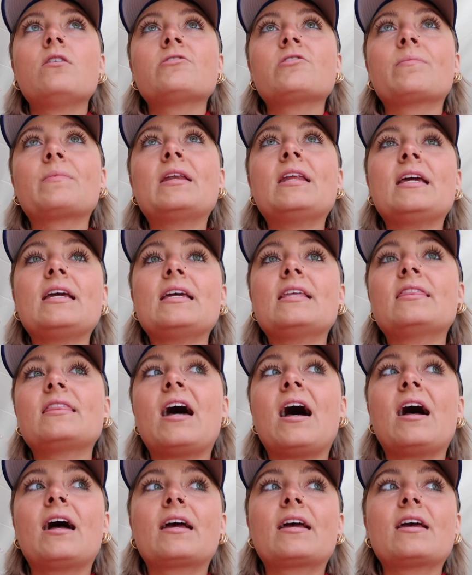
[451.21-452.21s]
So I'm gonna eat
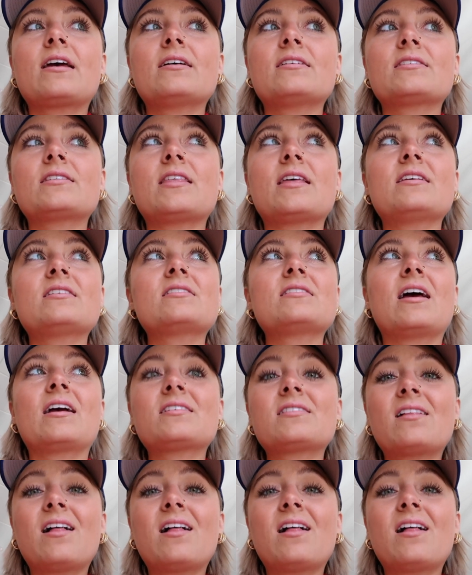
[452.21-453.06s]
that, because this next